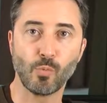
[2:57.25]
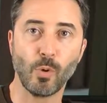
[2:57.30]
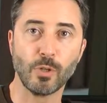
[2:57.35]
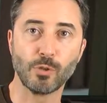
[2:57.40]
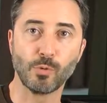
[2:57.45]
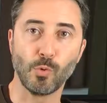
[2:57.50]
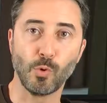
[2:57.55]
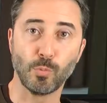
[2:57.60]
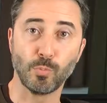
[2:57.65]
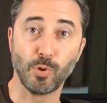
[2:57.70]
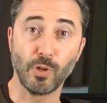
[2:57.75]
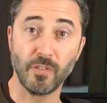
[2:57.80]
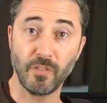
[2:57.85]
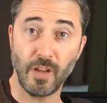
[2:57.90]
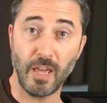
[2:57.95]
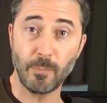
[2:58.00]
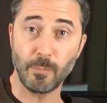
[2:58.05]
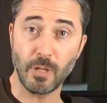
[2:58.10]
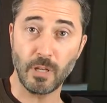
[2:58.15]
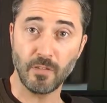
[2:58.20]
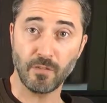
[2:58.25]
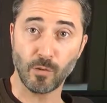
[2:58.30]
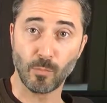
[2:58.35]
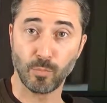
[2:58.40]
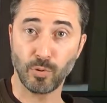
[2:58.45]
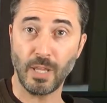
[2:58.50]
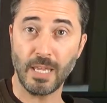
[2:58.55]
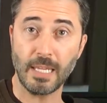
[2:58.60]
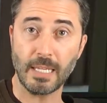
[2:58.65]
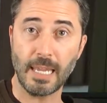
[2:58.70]
which will prevent me from
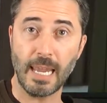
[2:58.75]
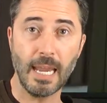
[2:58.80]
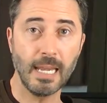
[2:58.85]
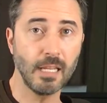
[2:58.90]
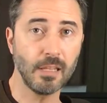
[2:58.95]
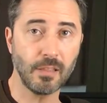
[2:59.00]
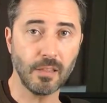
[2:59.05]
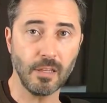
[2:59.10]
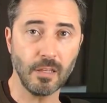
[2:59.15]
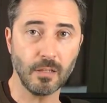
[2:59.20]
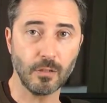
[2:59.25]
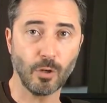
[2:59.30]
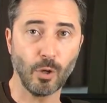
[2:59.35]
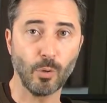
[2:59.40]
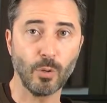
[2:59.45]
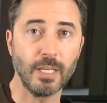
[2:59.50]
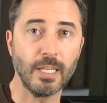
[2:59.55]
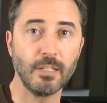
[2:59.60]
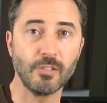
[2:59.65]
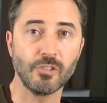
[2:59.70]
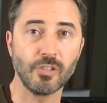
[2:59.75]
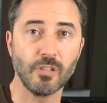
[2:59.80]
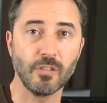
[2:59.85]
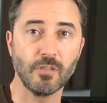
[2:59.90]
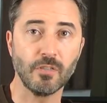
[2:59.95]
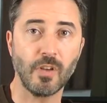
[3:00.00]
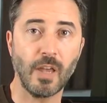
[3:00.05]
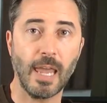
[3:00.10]
playing anything cohesive